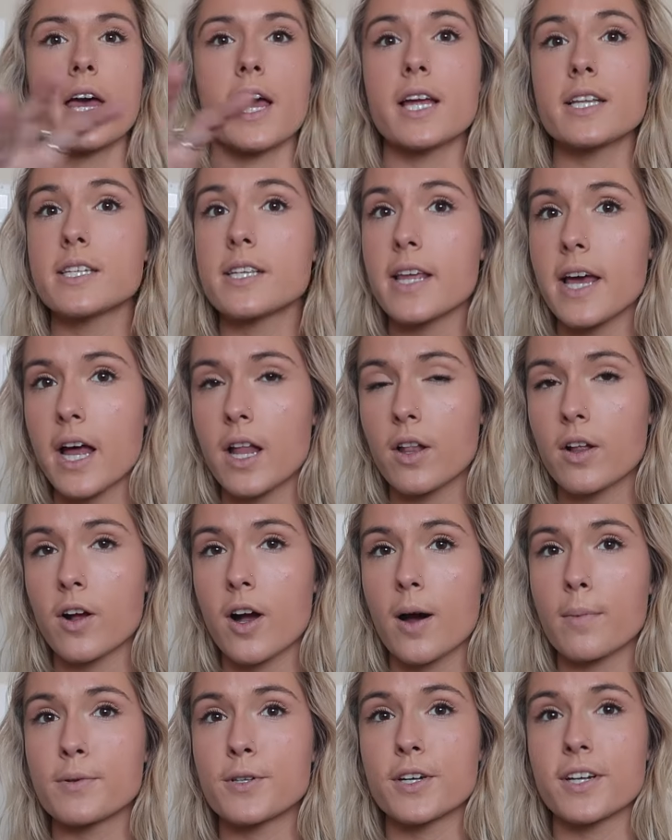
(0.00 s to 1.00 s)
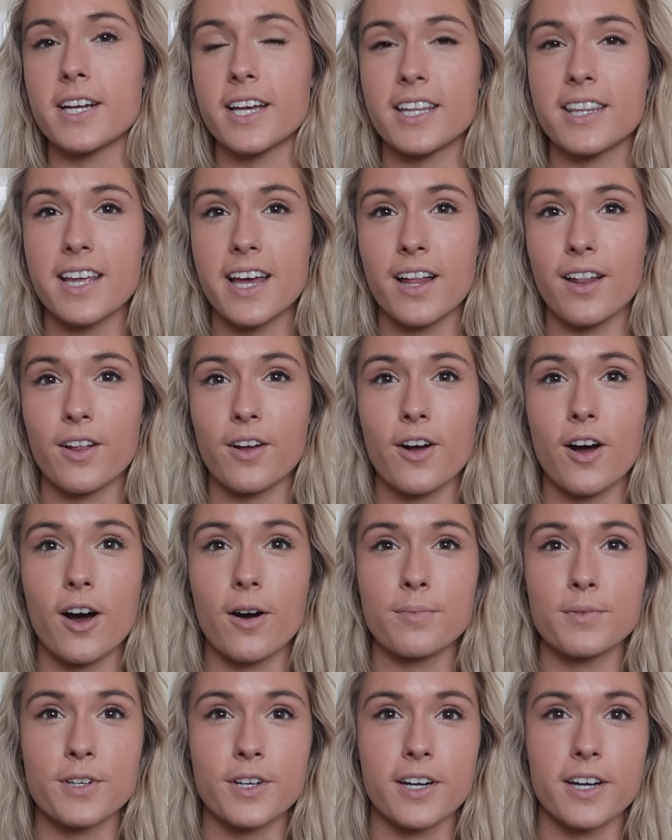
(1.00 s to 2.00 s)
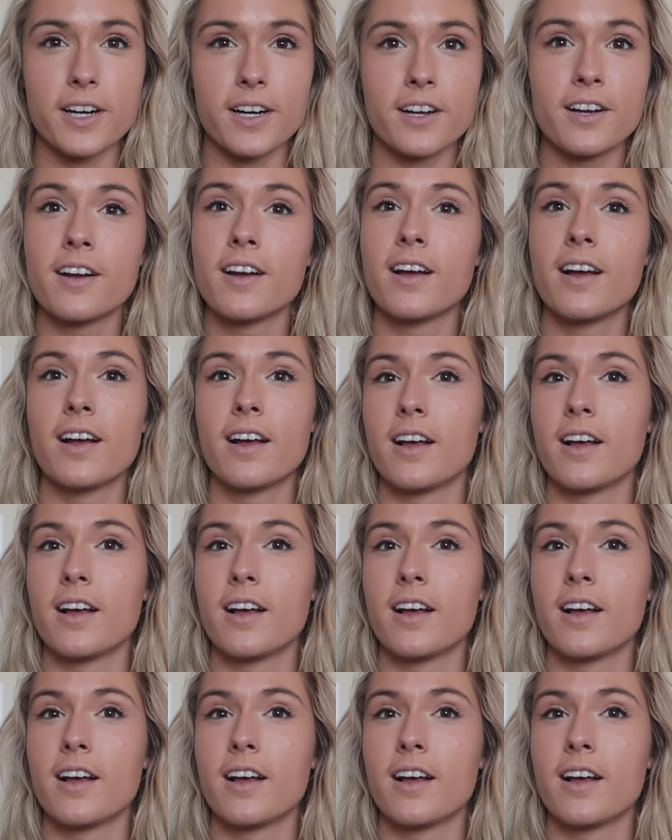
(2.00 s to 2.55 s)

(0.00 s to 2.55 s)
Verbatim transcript: into the helicopter, and in the helicopter